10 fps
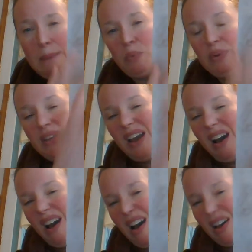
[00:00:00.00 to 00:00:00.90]
but with the
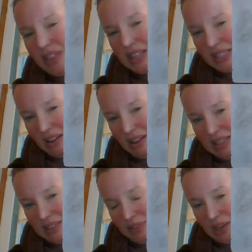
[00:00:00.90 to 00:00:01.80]
other
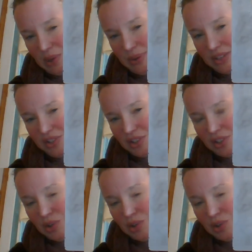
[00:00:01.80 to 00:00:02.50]
side of that question,